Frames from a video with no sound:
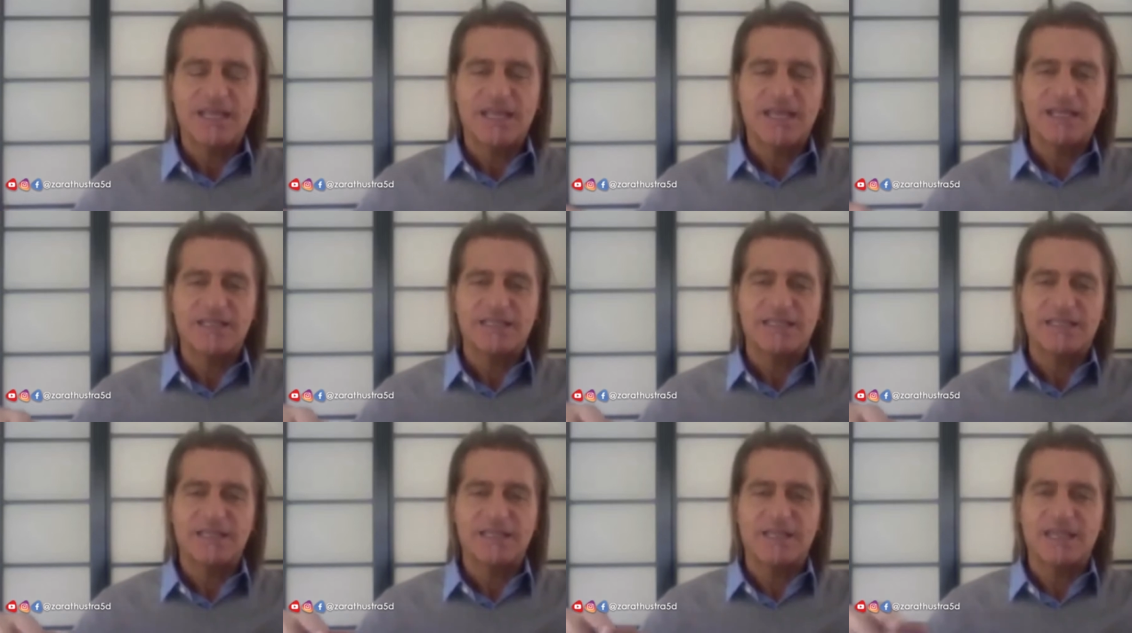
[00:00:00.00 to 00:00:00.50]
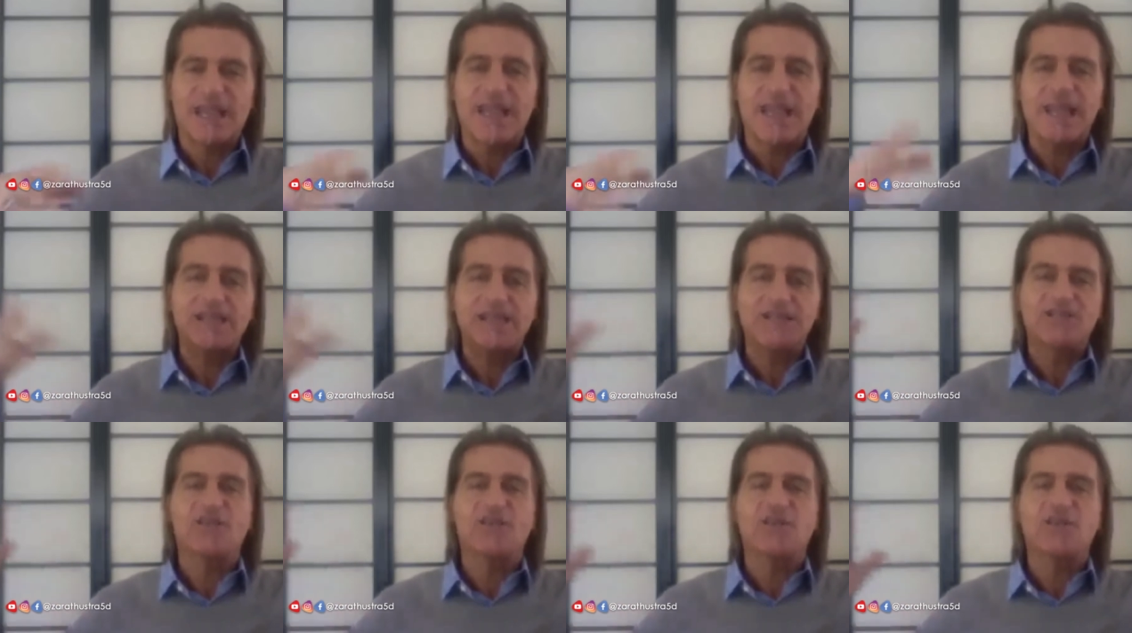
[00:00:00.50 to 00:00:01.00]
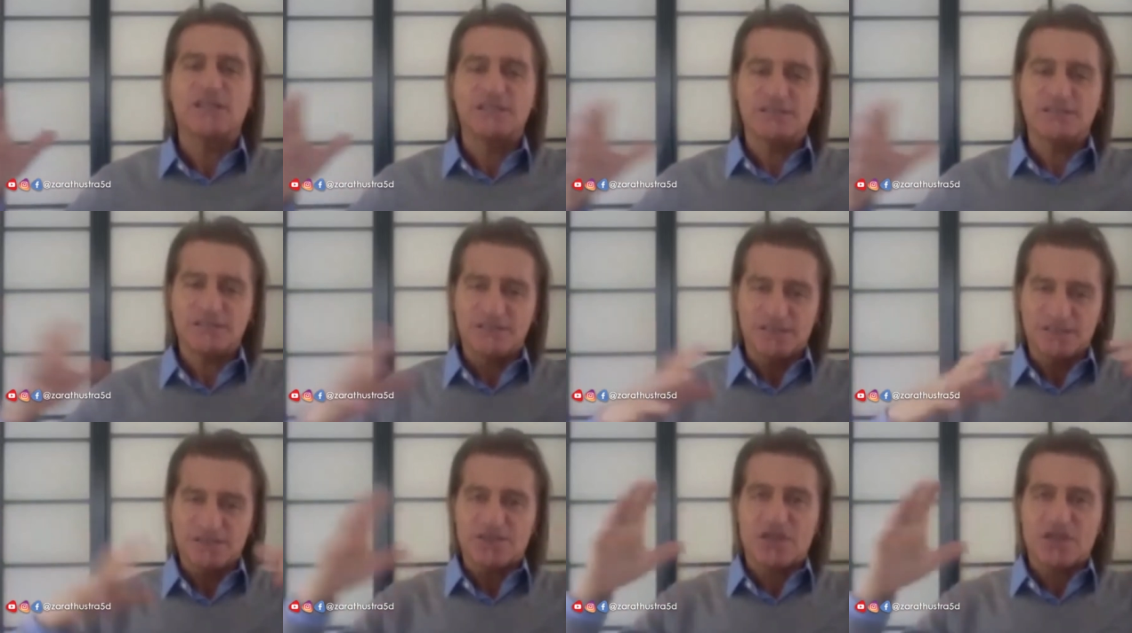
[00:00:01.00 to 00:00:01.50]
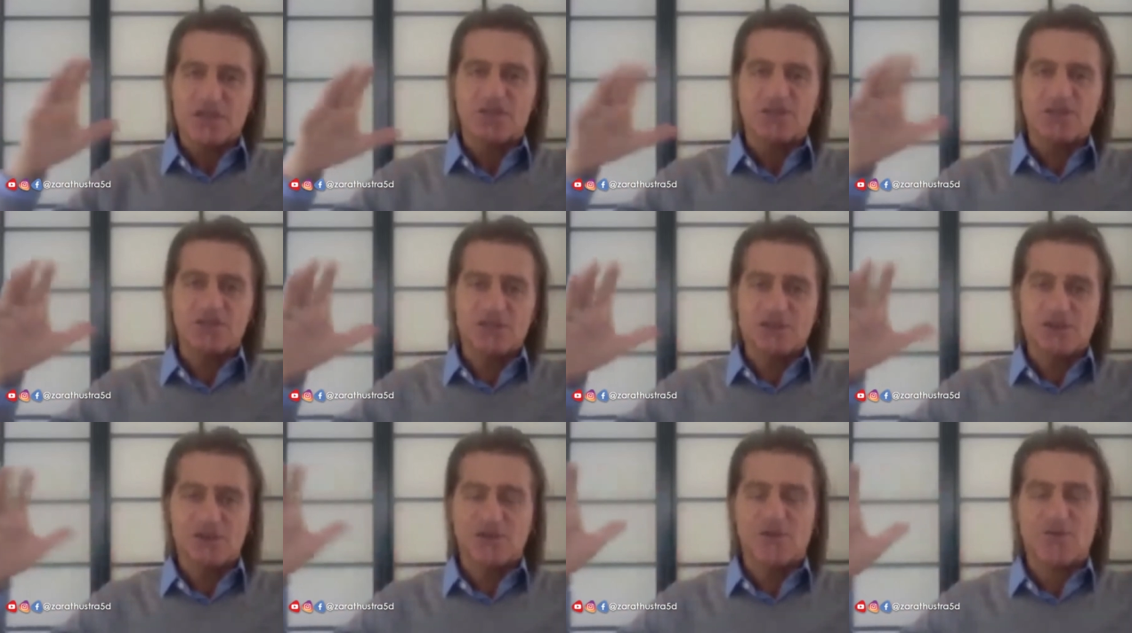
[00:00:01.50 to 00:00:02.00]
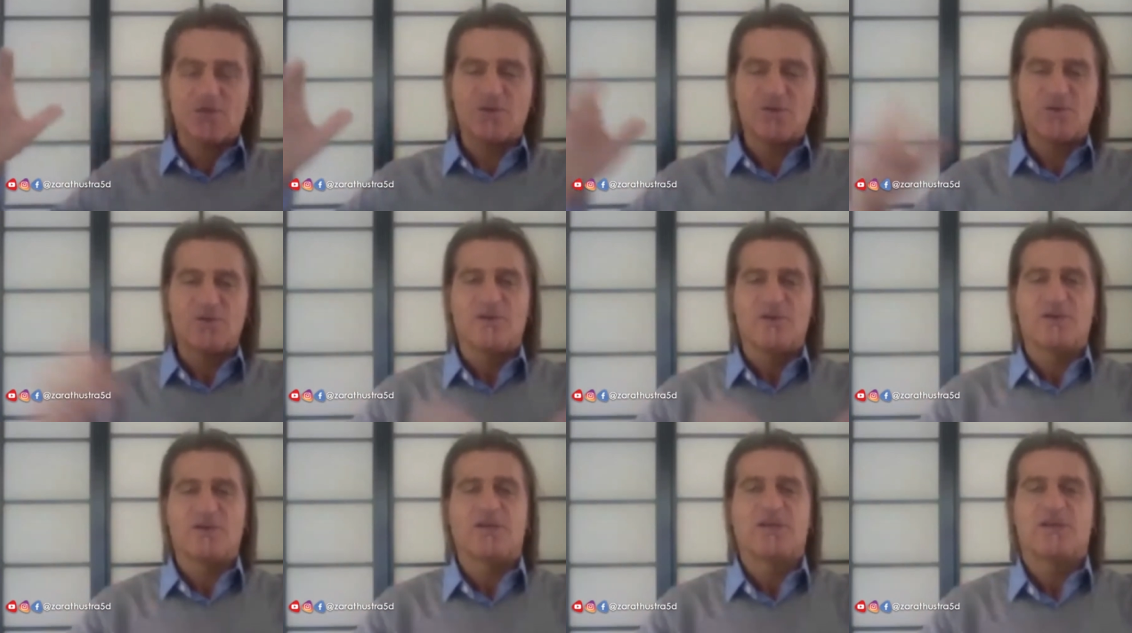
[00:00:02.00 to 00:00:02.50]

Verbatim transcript: that the ignorance is also